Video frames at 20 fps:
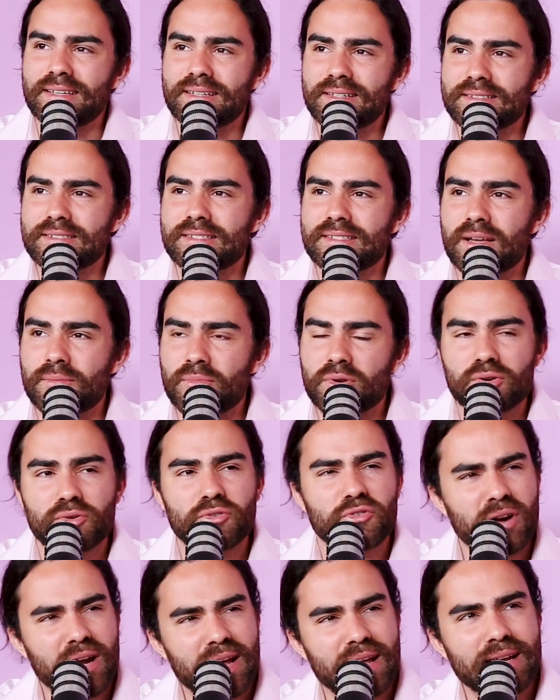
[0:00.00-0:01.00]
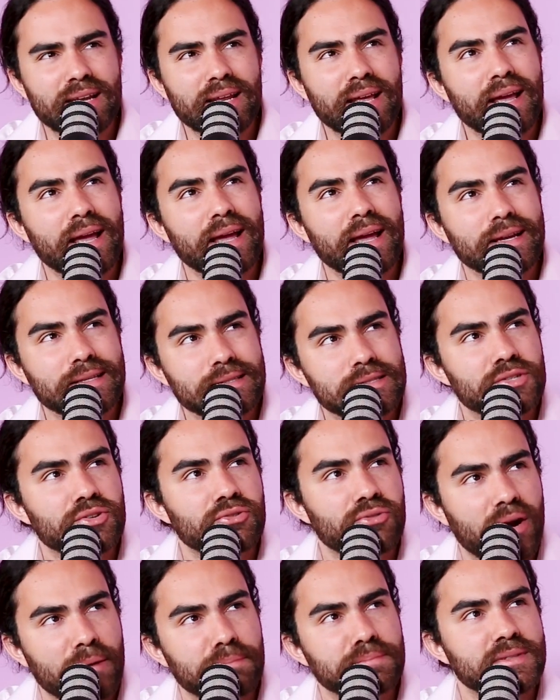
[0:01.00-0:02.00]
killing someone, really
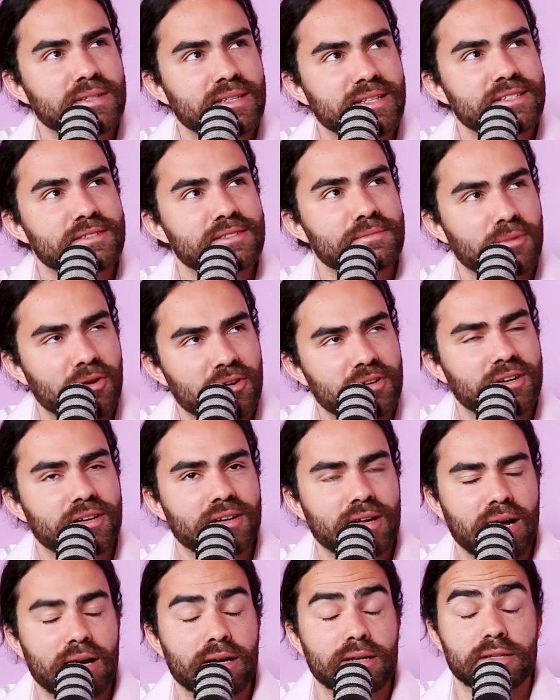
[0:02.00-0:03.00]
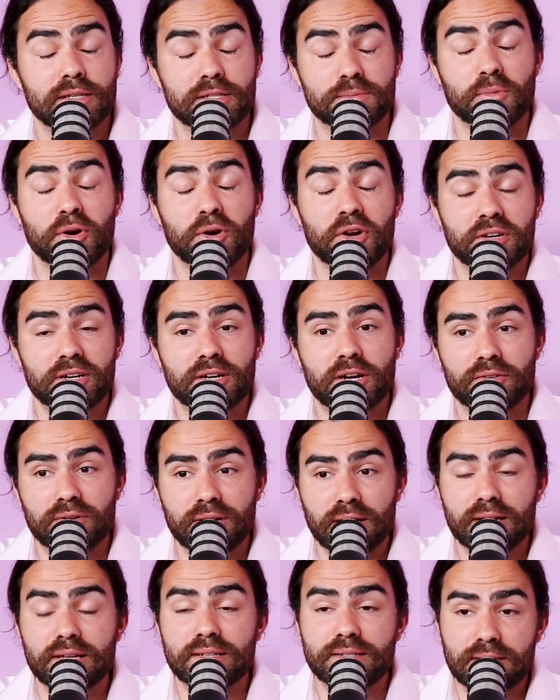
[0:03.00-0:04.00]
interrupted his murder
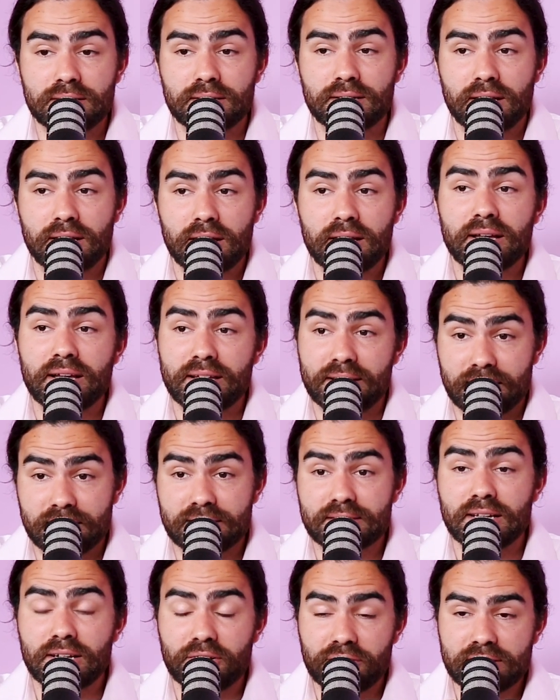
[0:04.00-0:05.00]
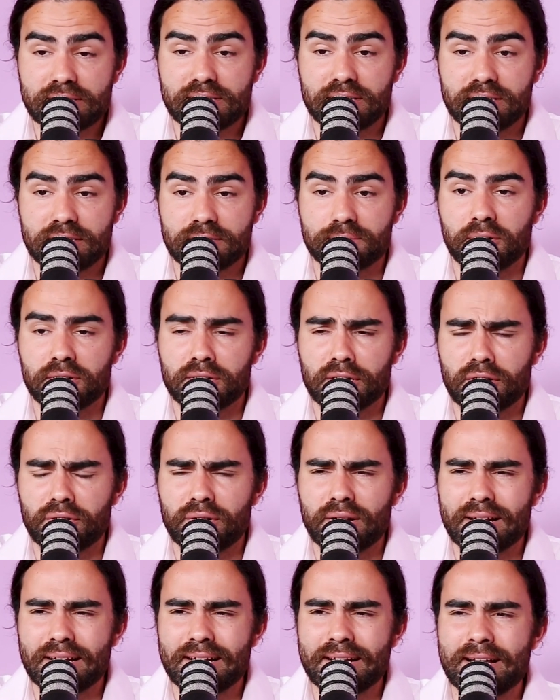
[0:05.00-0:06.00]
career? It accelerated his murder
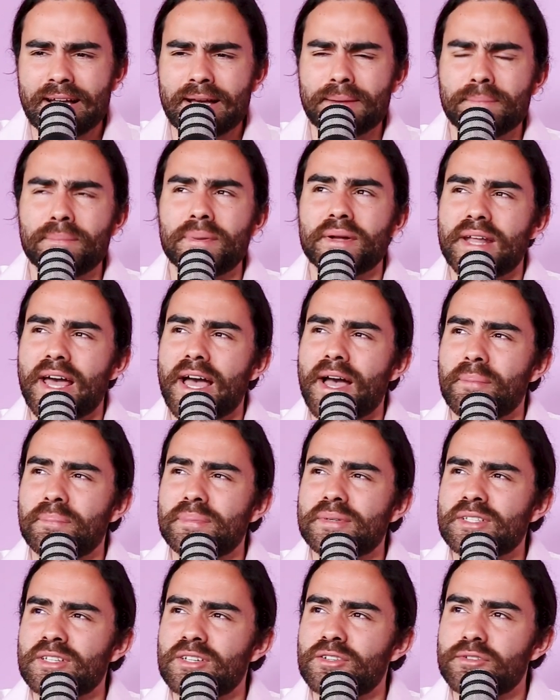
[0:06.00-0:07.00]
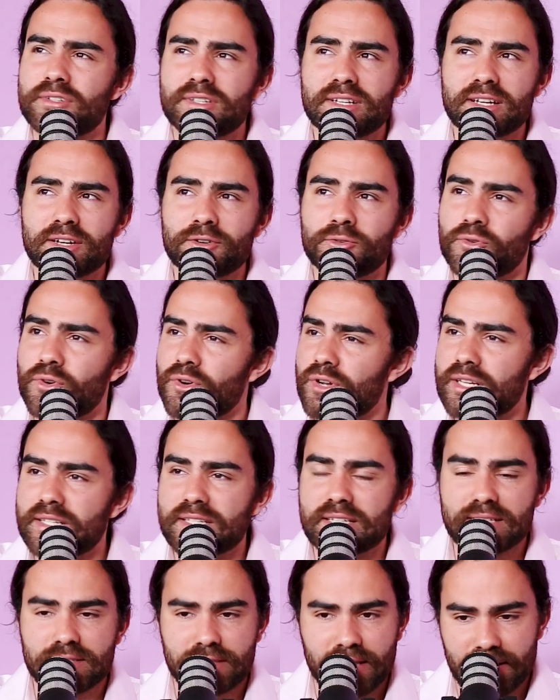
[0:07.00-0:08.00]
career, but absolutely
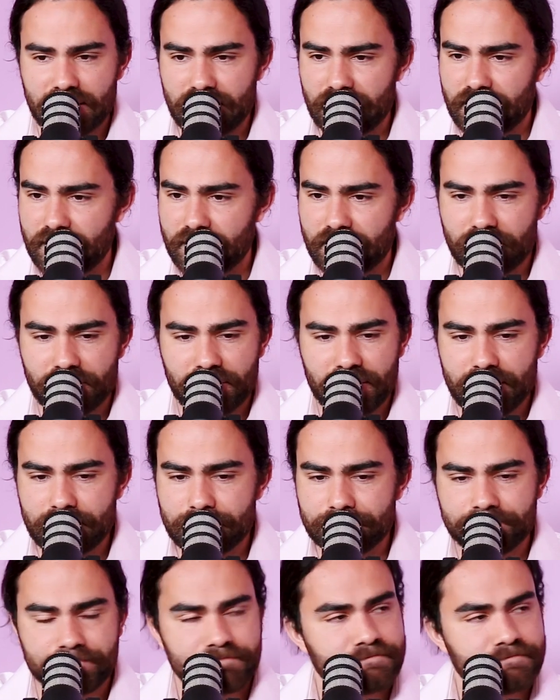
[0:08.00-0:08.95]
ruined his athletic career.